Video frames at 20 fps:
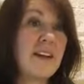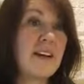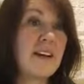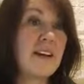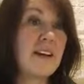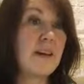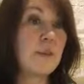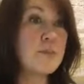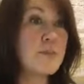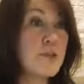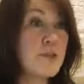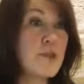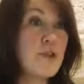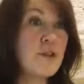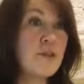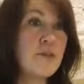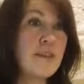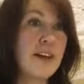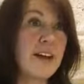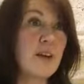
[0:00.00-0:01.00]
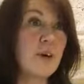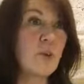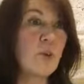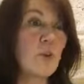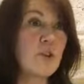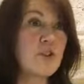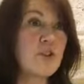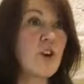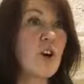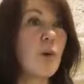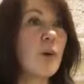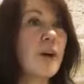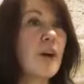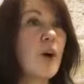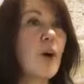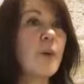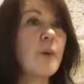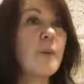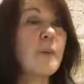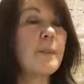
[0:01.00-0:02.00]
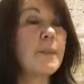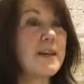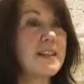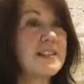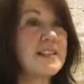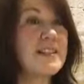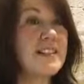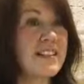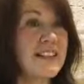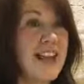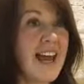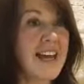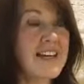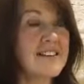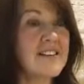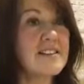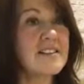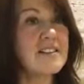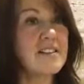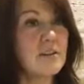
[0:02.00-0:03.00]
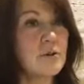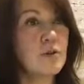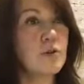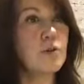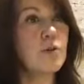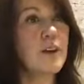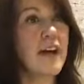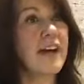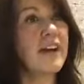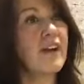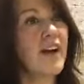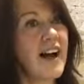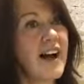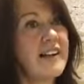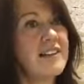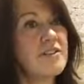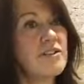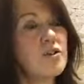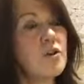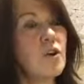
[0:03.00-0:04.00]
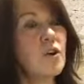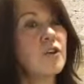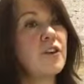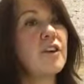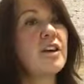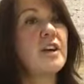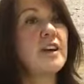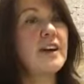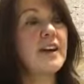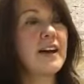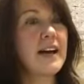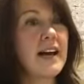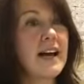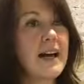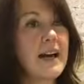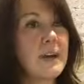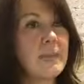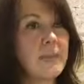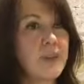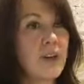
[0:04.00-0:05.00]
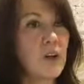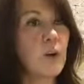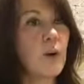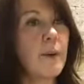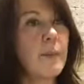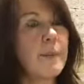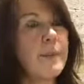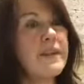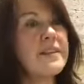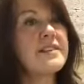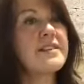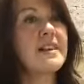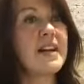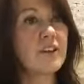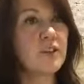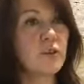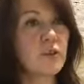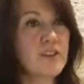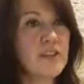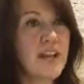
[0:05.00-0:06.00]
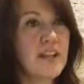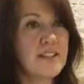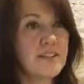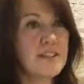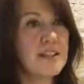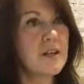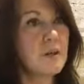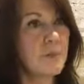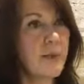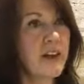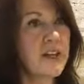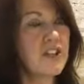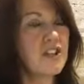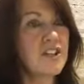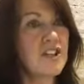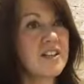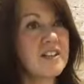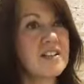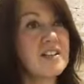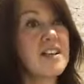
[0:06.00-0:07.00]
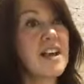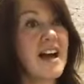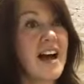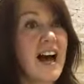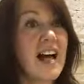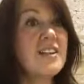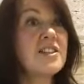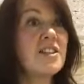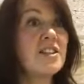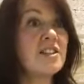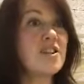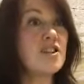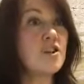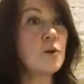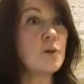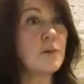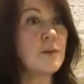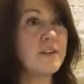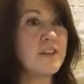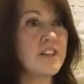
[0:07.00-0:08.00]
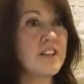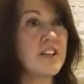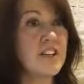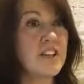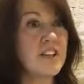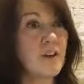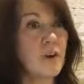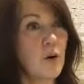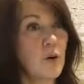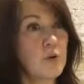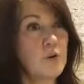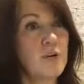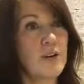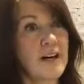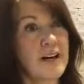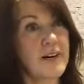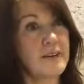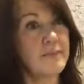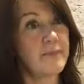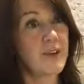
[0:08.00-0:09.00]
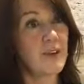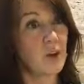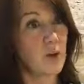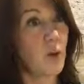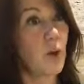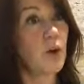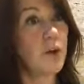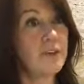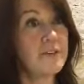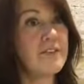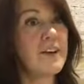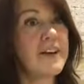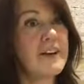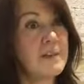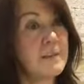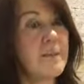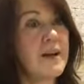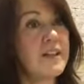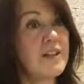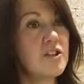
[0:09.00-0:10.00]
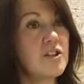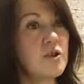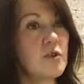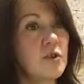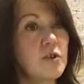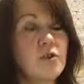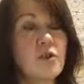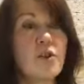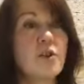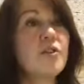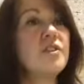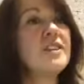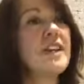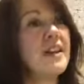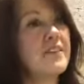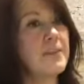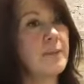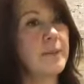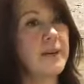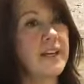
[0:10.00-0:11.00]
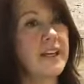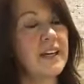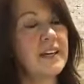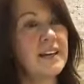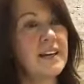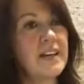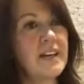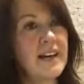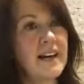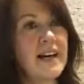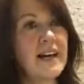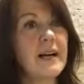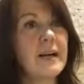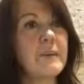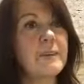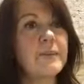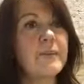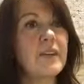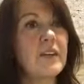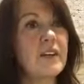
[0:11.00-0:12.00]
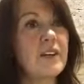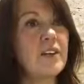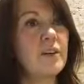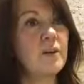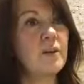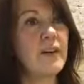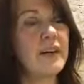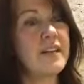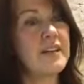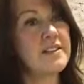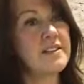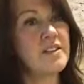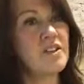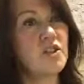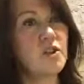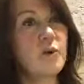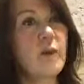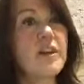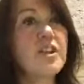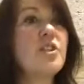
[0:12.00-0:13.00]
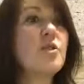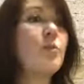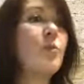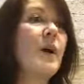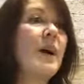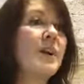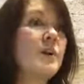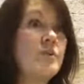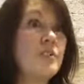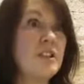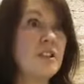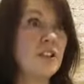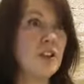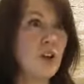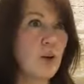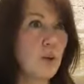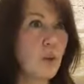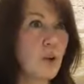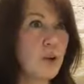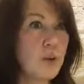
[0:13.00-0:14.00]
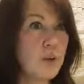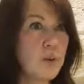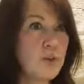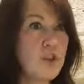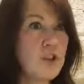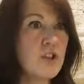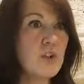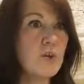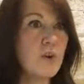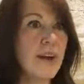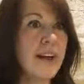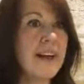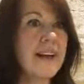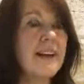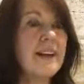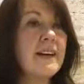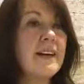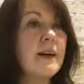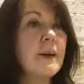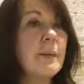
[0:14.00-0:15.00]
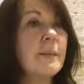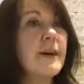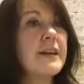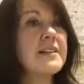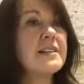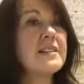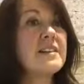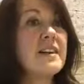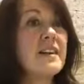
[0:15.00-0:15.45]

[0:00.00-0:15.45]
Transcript: observing what's going on, but yes, you do get your hands on the equipment and you're testing patients under the supervision of a qualified mentor. So you'd never be you know, in a situation where you didn't know what you were doing, but